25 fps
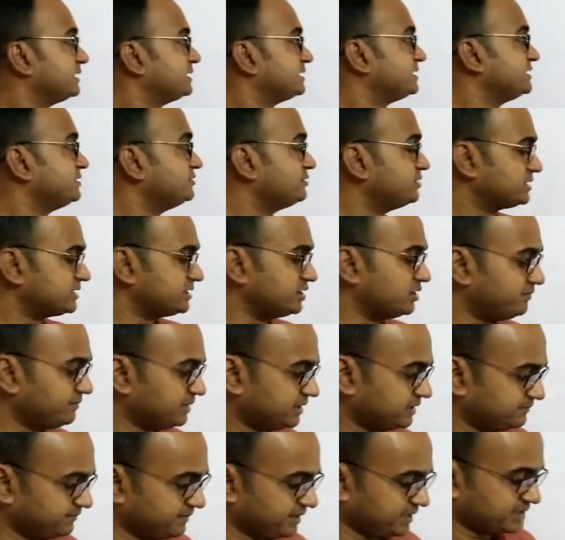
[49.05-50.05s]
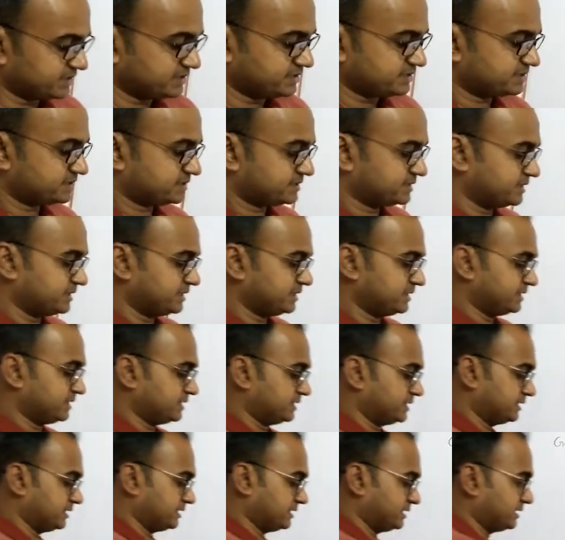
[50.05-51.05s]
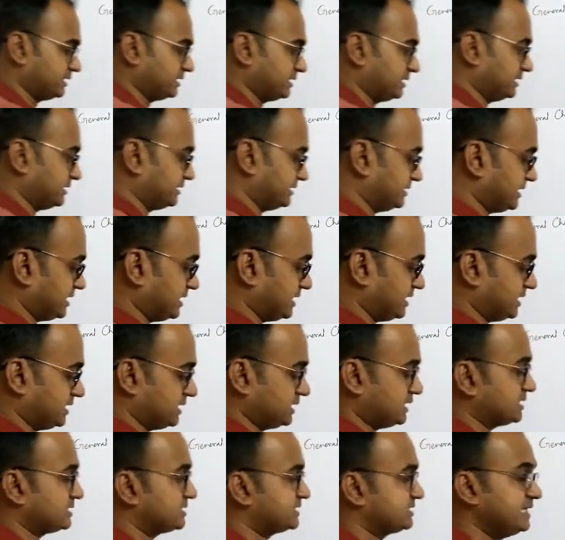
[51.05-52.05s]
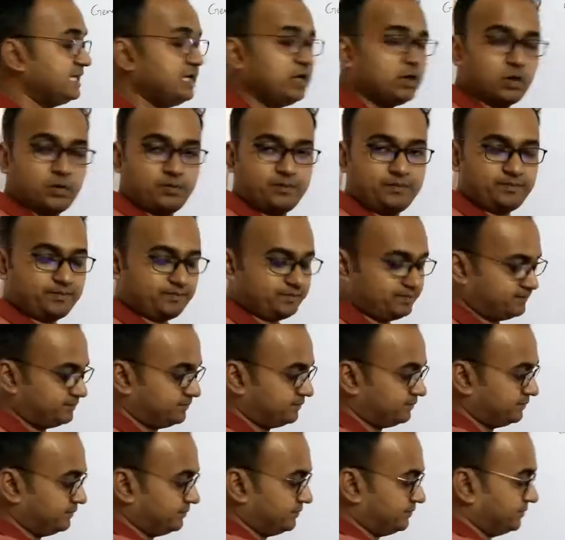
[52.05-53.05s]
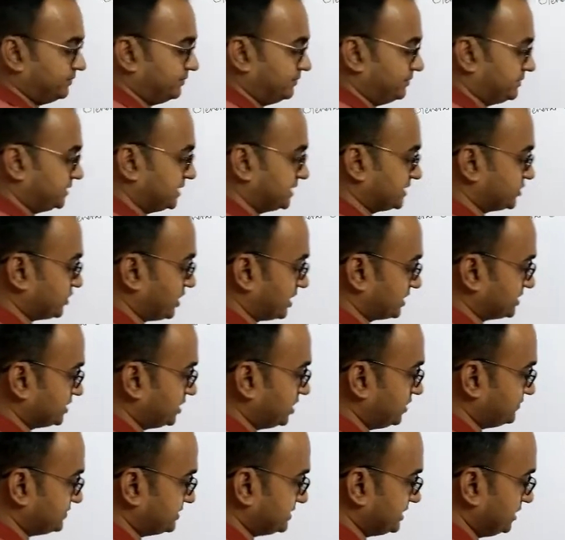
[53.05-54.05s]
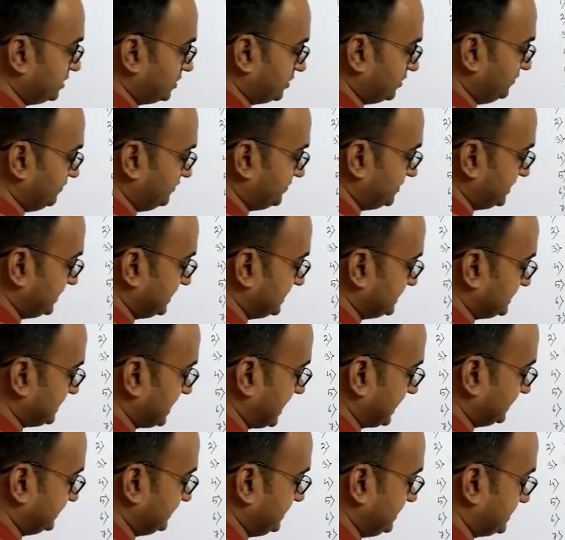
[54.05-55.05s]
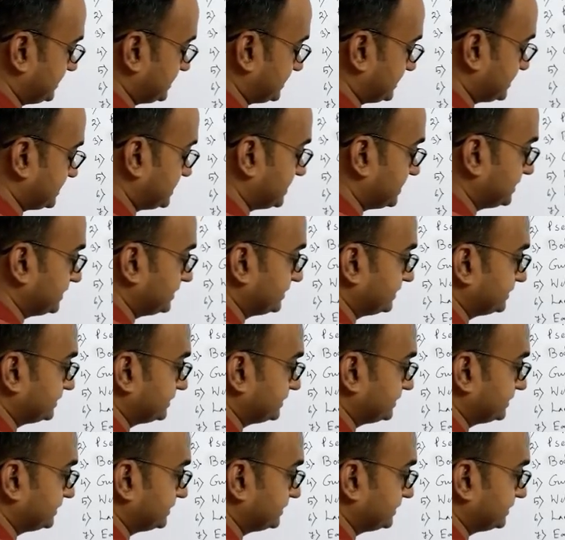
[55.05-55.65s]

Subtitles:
Pseudocoelomate means the coelom, the structure of coelom is like this.